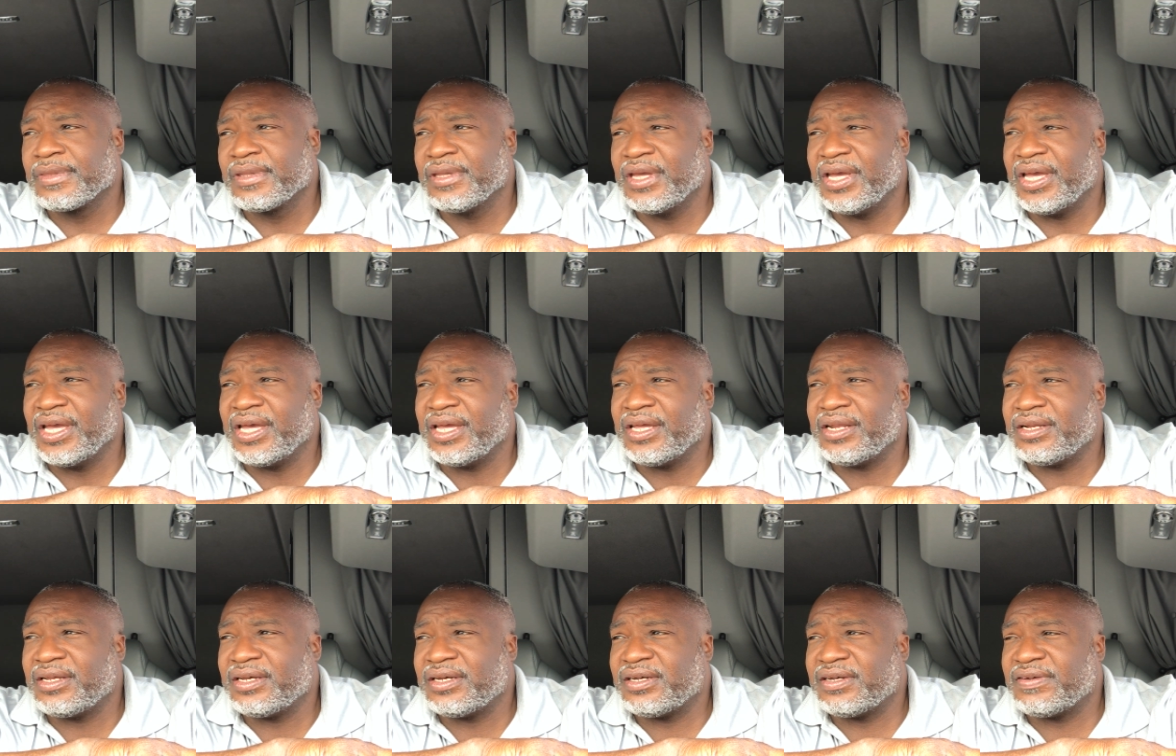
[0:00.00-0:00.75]

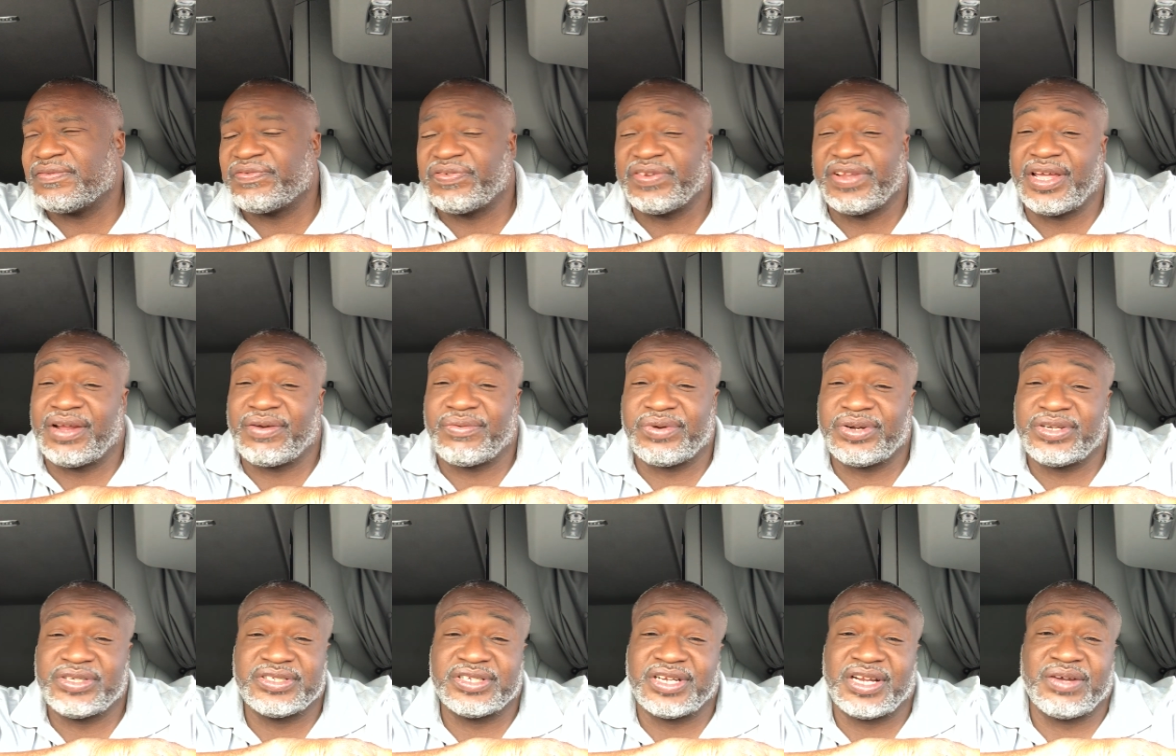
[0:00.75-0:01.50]
And for that
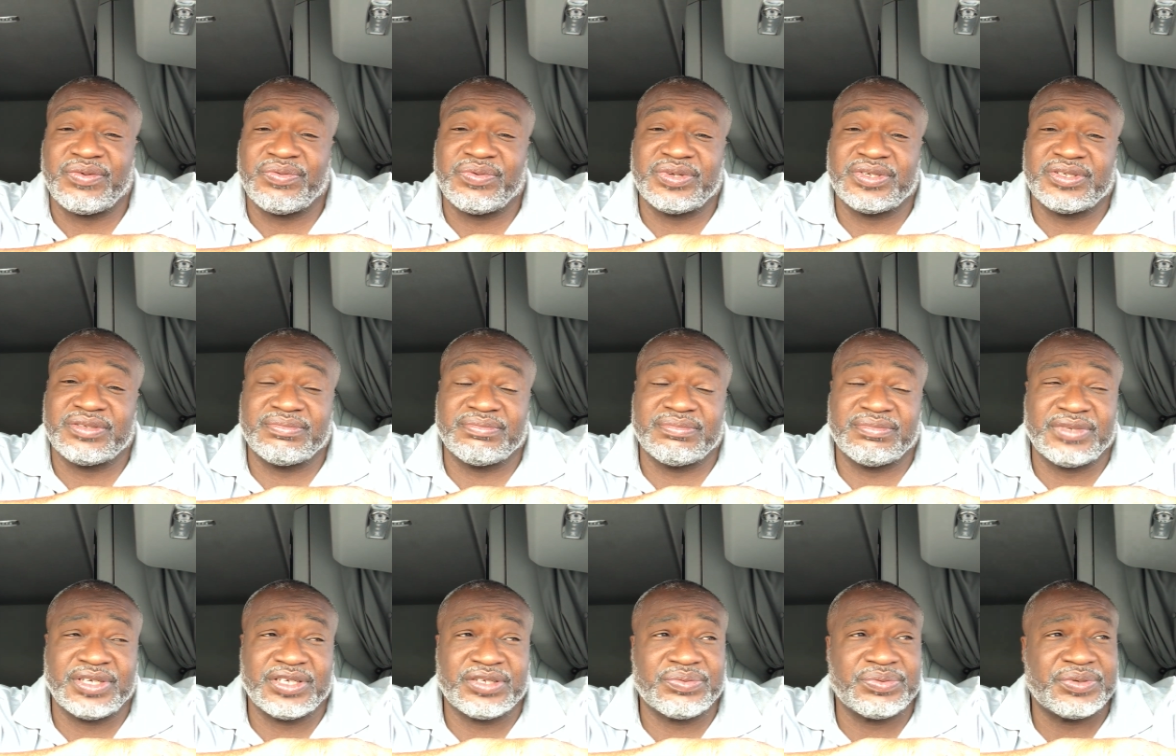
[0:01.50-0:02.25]
reason, I
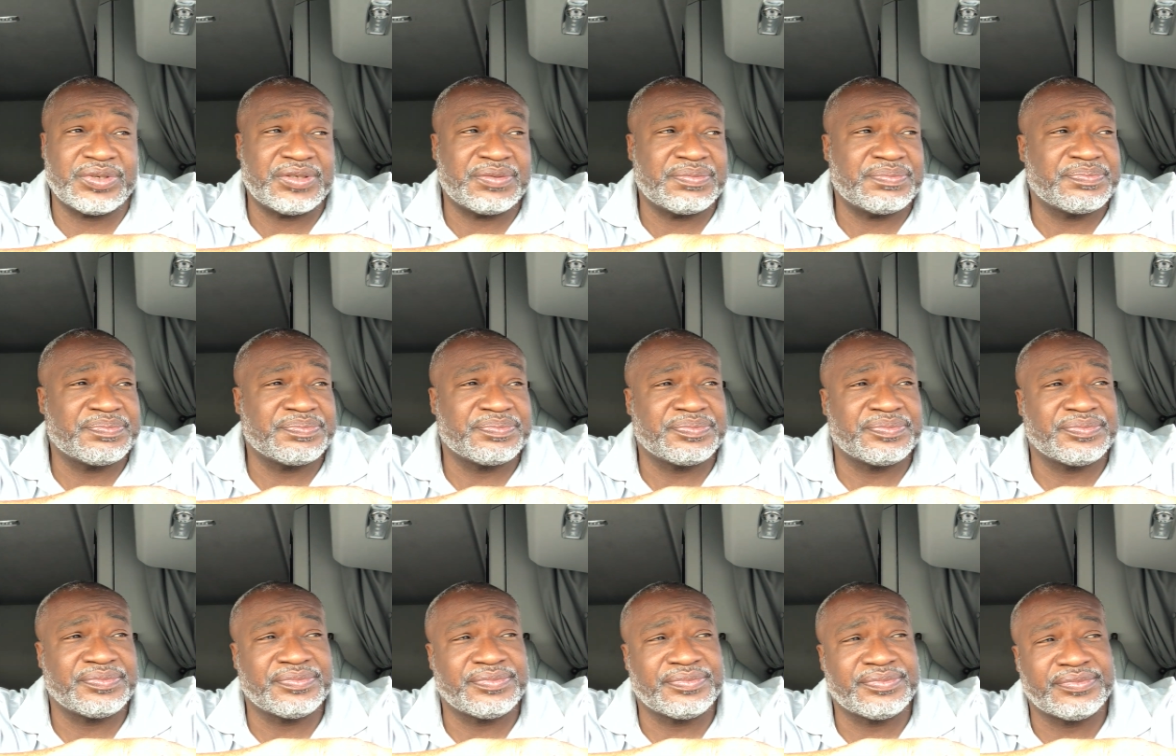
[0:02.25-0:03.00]
wouldn't mess with them
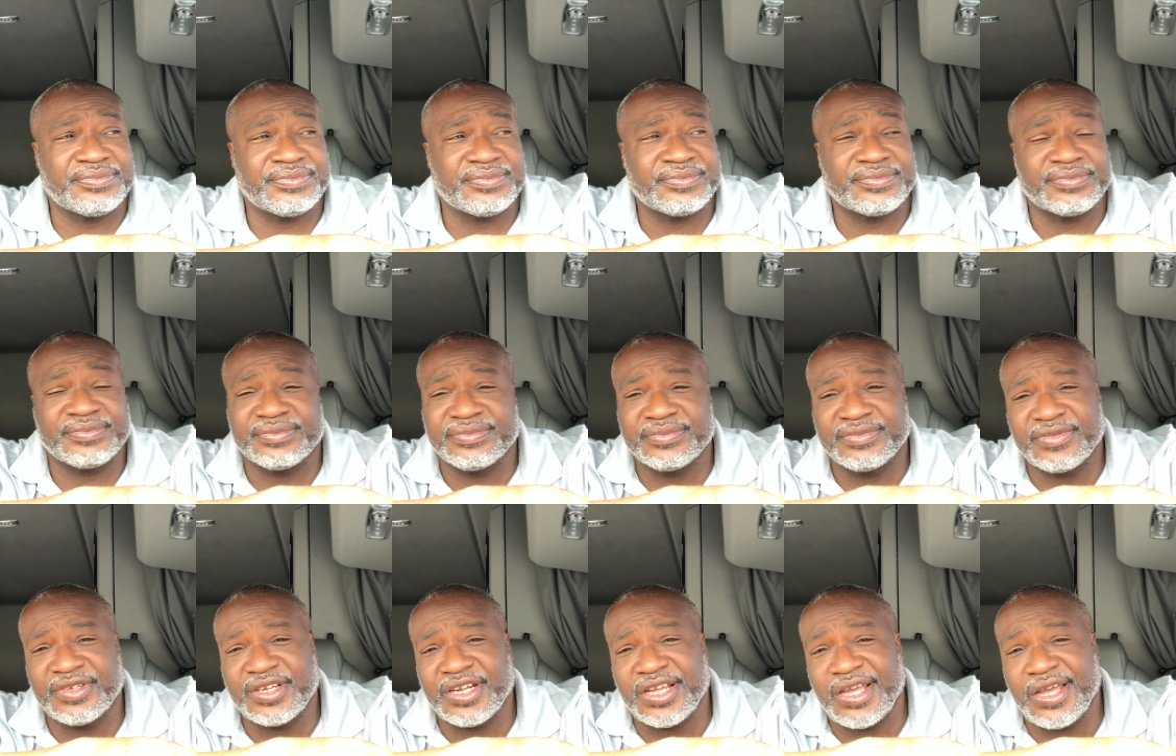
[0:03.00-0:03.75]

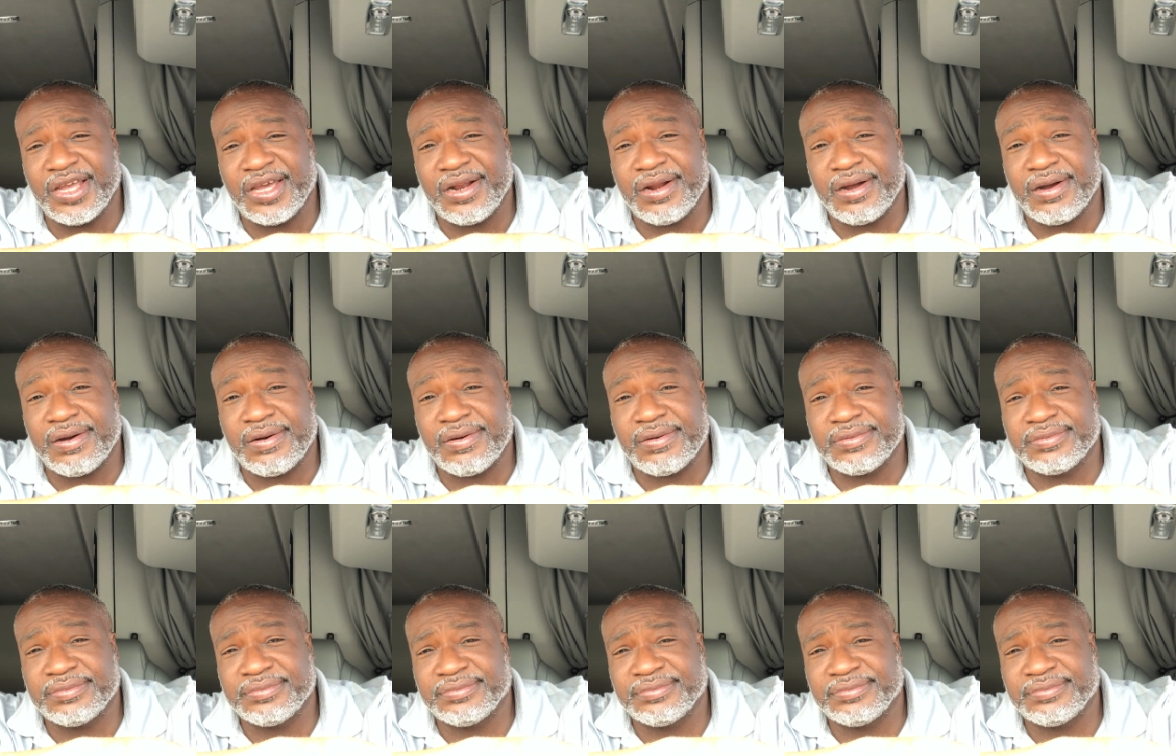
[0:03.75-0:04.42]
at all.